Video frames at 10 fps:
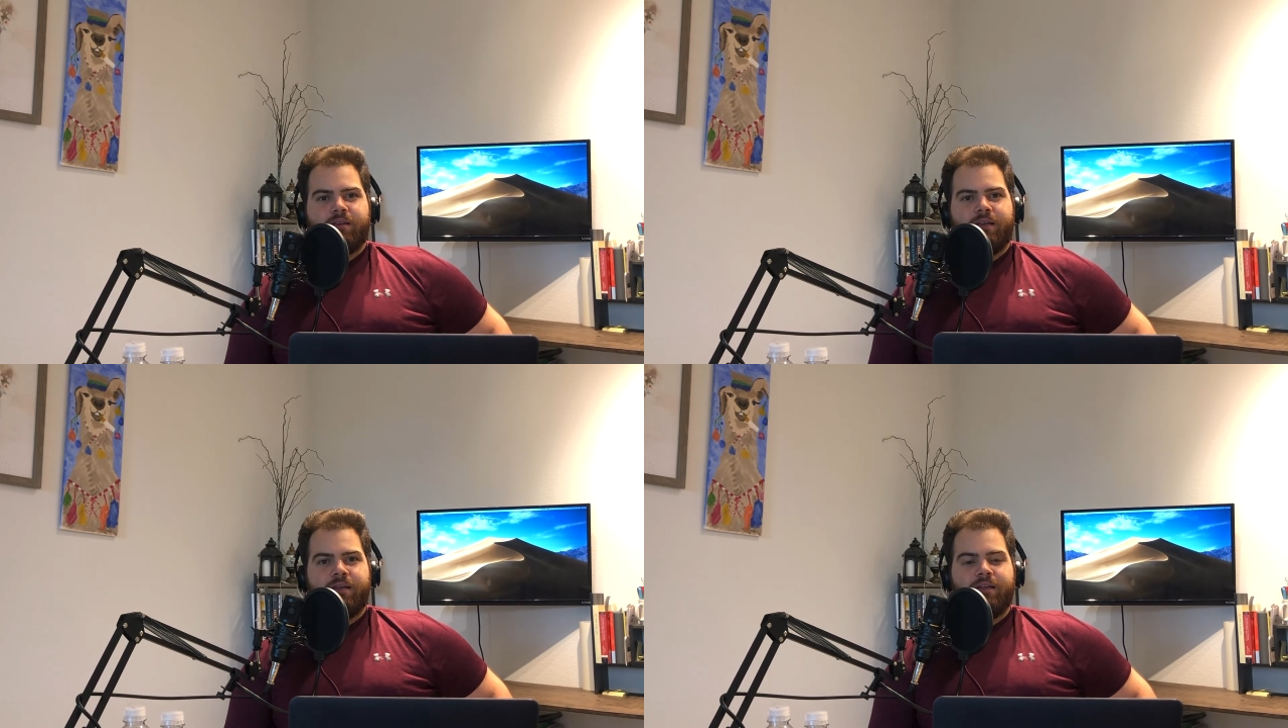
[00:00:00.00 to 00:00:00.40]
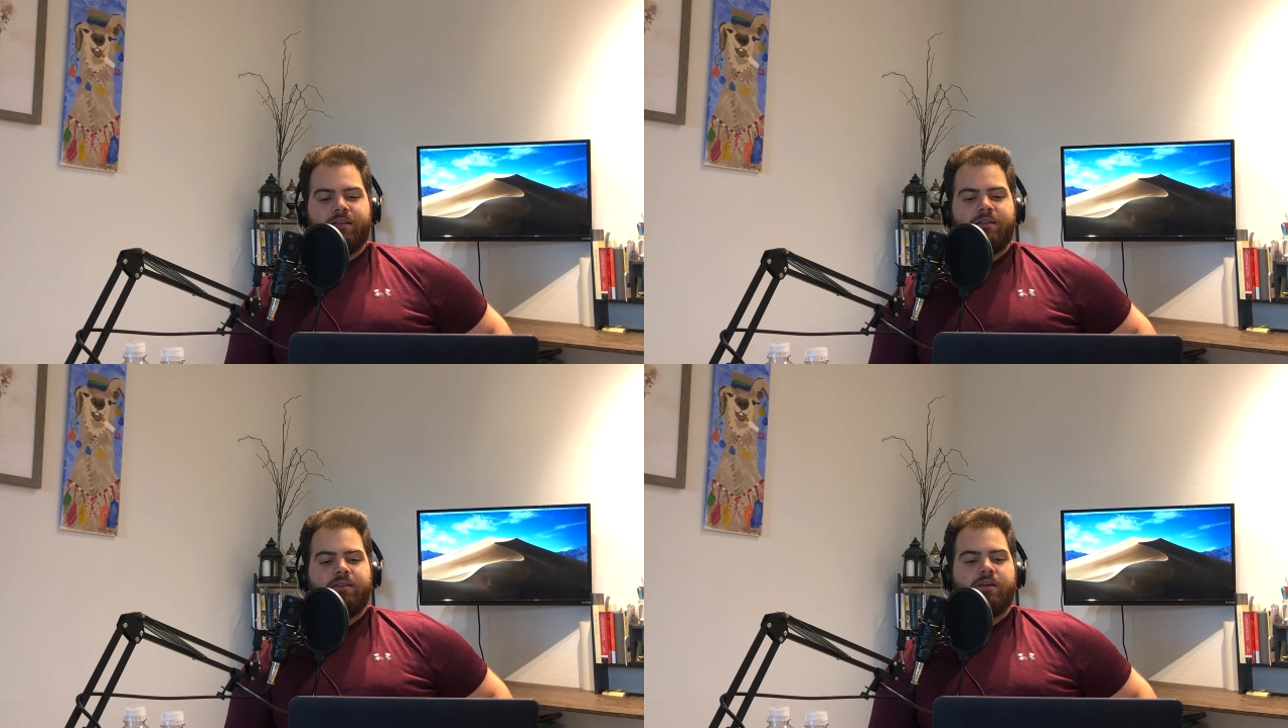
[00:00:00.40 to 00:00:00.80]

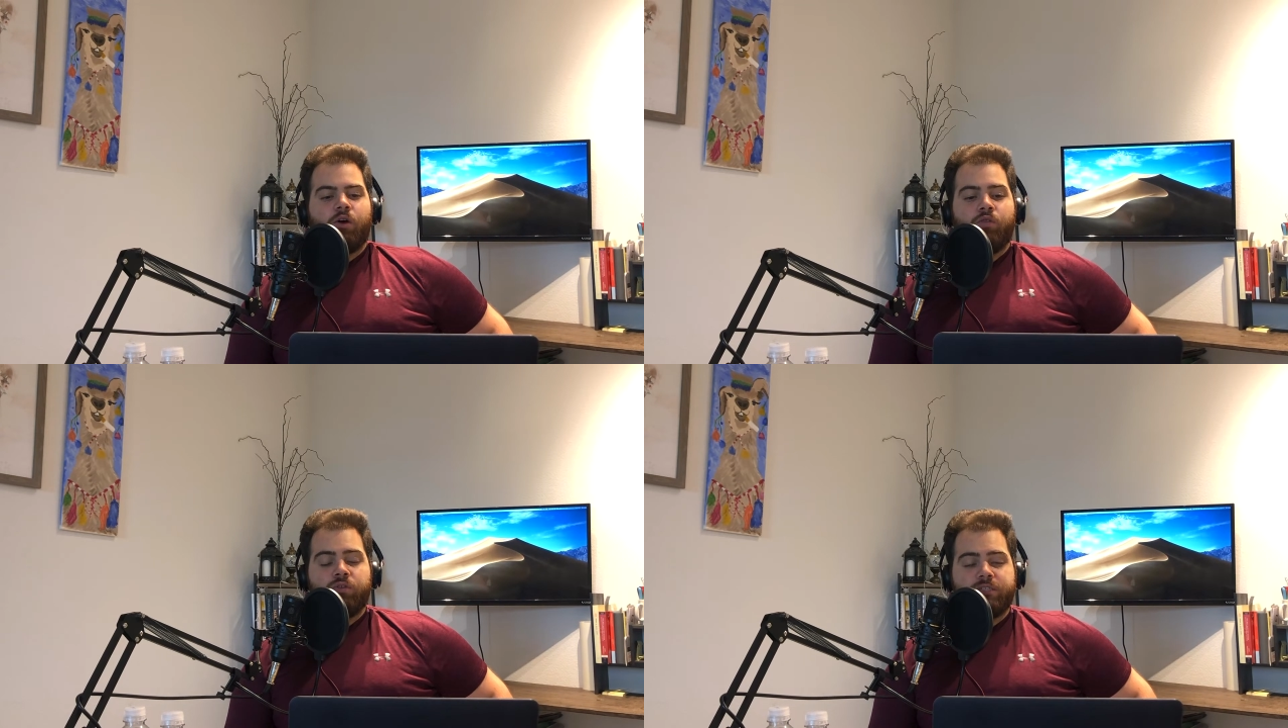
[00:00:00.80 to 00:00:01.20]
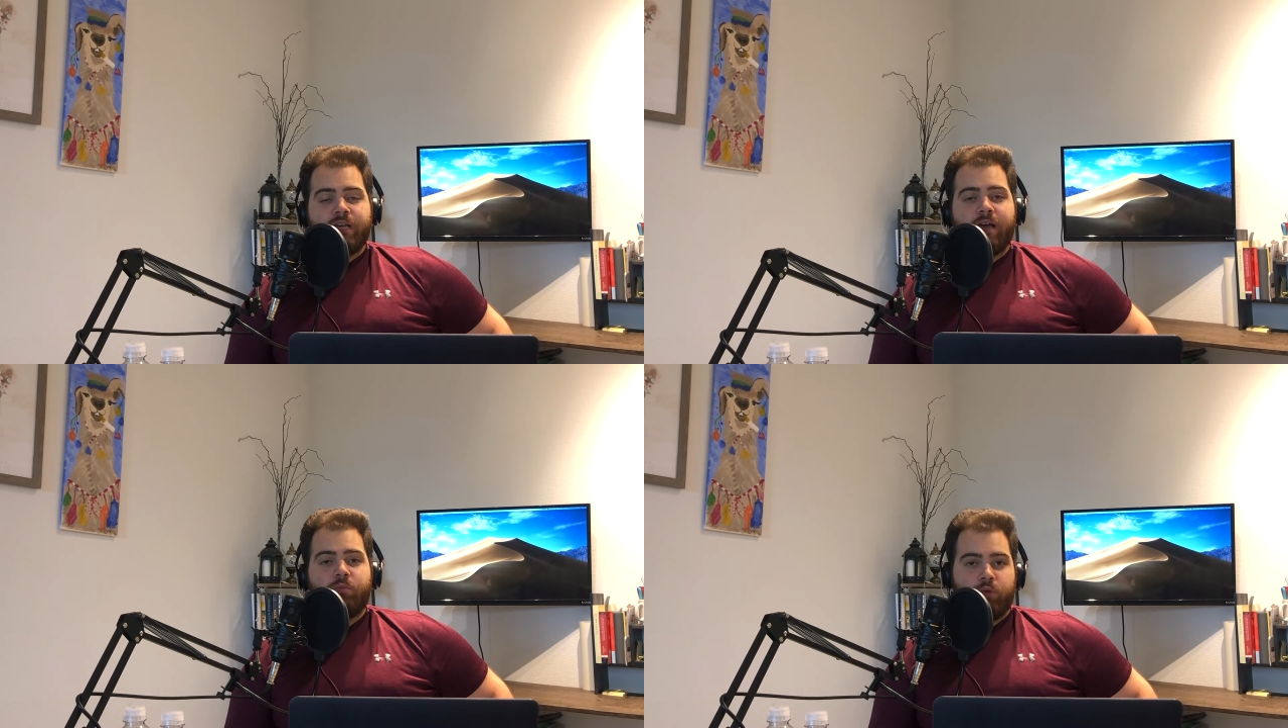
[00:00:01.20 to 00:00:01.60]
And over
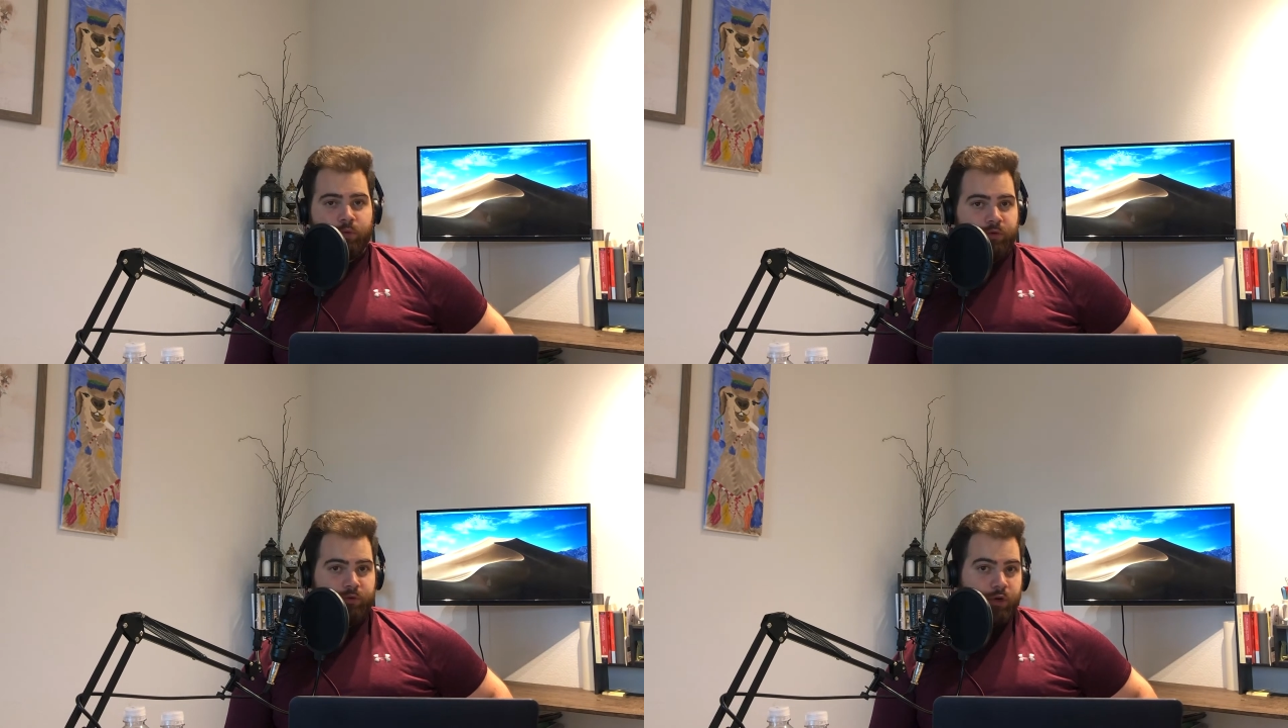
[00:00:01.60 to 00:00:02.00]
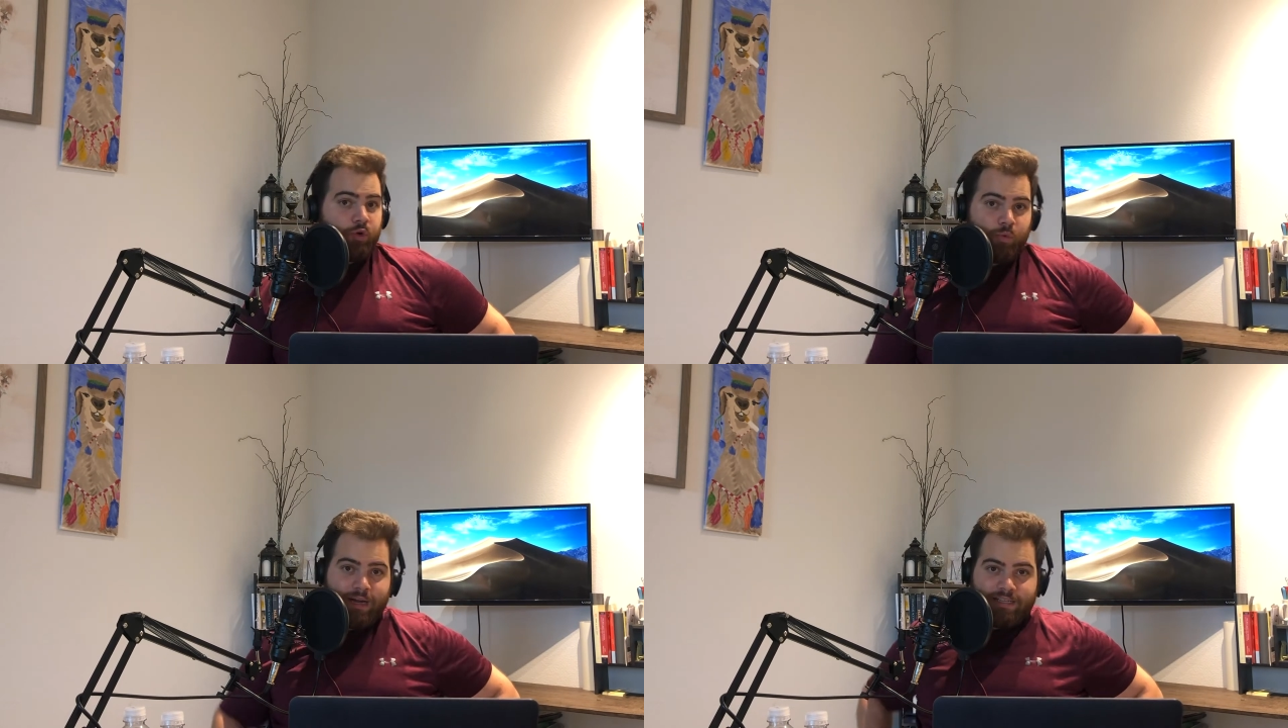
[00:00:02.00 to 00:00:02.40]
time, we will
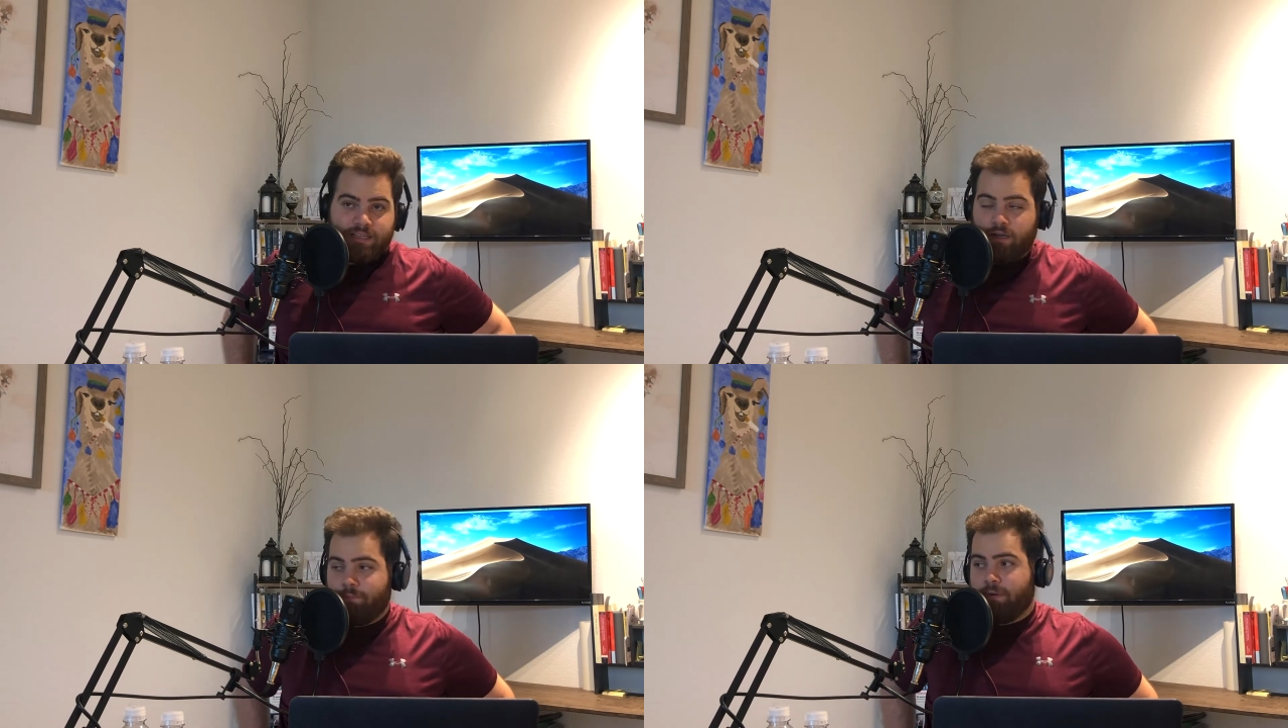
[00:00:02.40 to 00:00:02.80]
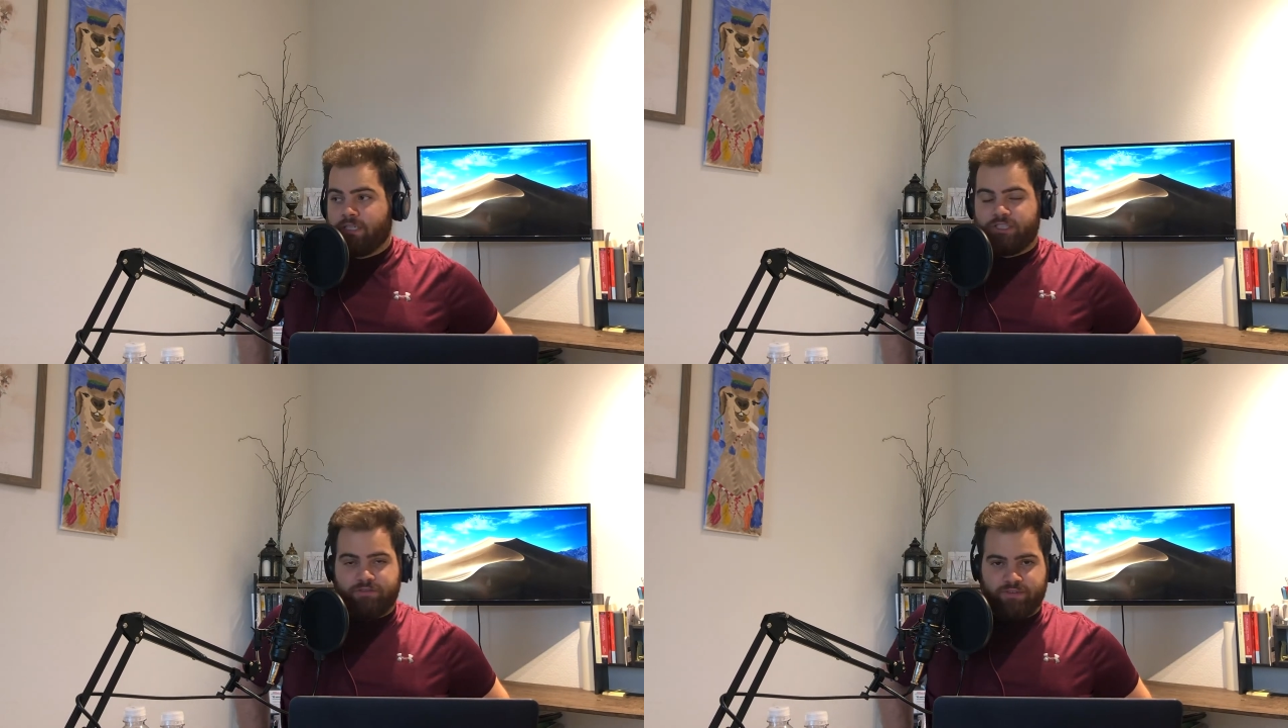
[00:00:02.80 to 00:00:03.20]
correct a
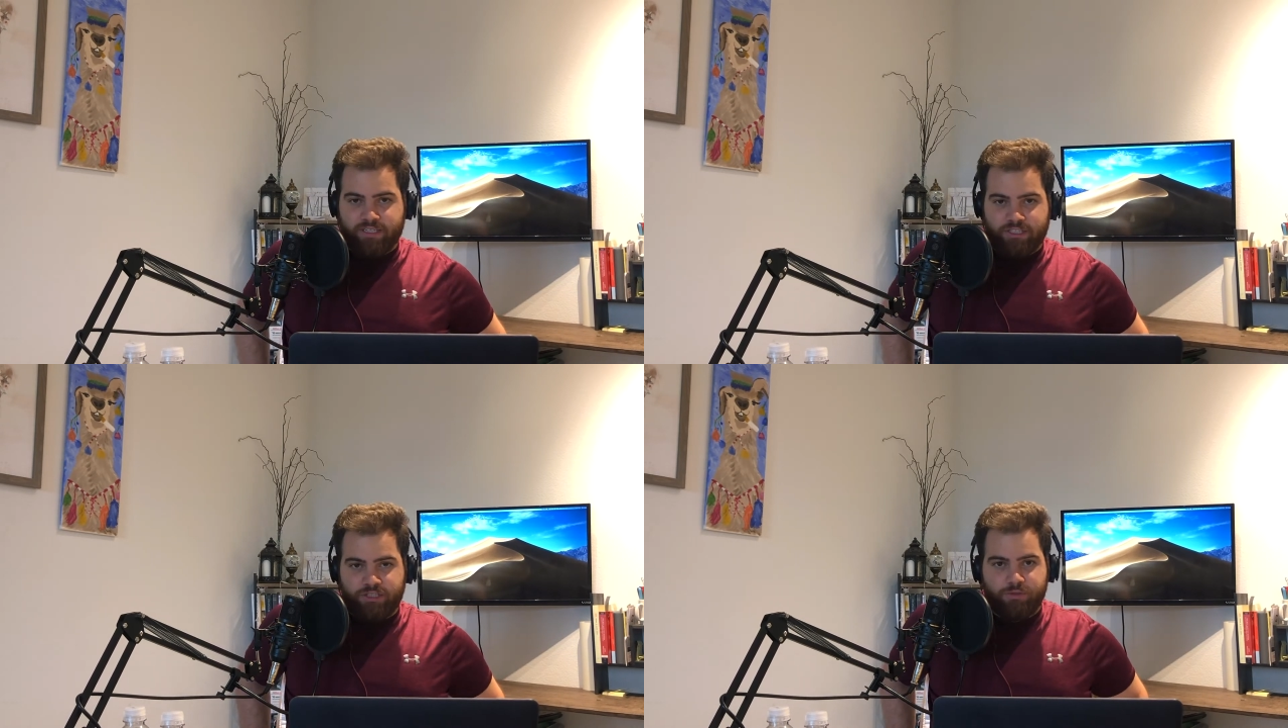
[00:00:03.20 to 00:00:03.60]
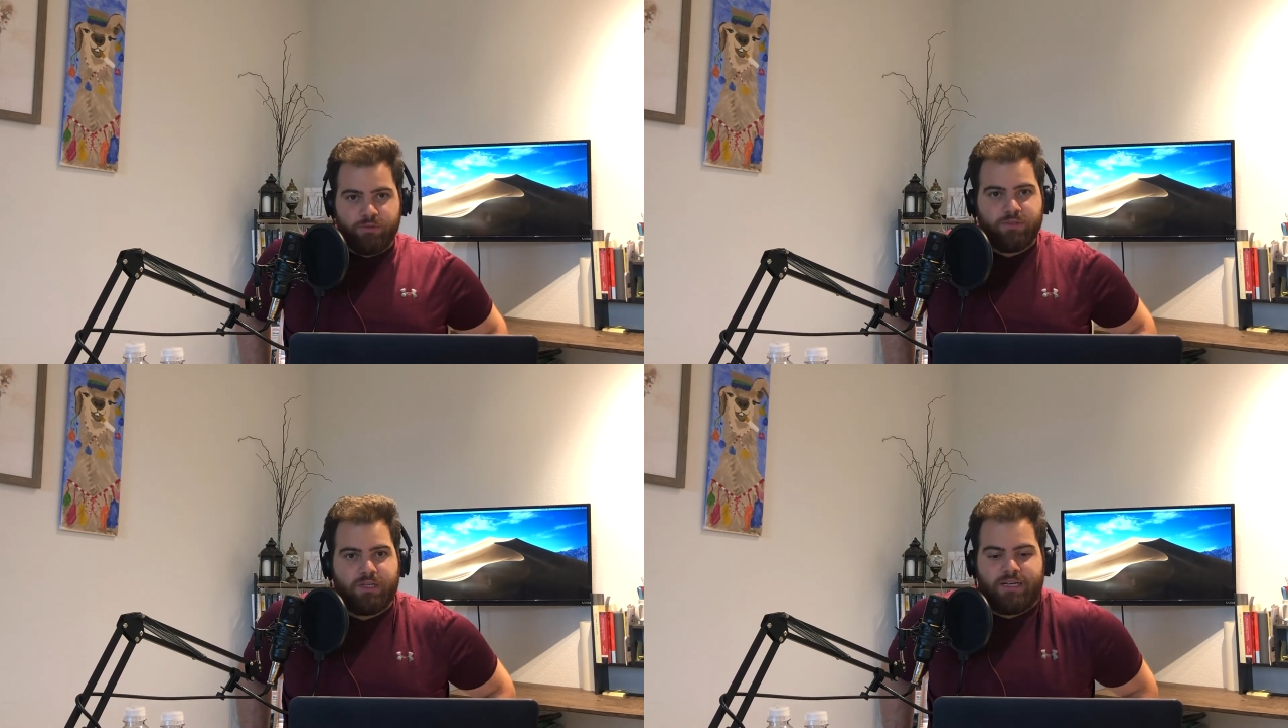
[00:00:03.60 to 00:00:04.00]
bunch of issues.